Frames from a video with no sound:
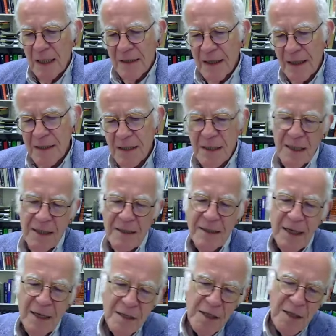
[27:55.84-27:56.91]
there's an
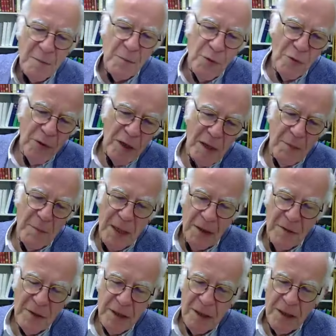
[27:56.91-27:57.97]
interesting book
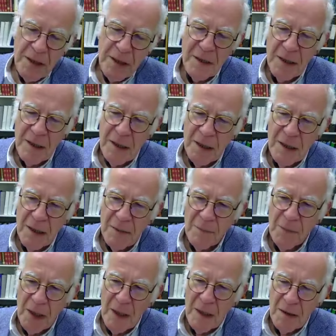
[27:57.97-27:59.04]
about
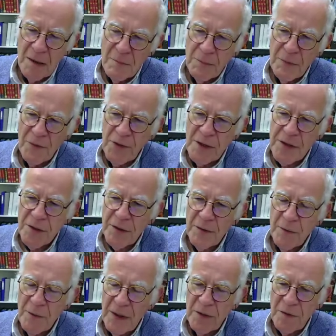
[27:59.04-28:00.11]
a
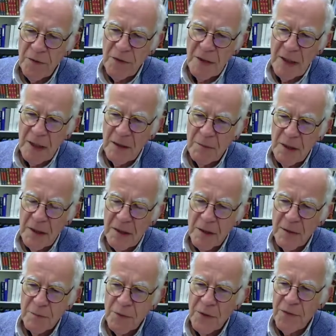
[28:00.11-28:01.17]
professor, one of the
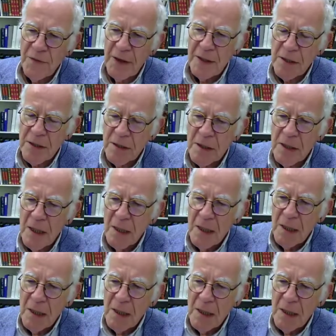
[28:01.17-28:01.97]
American professors,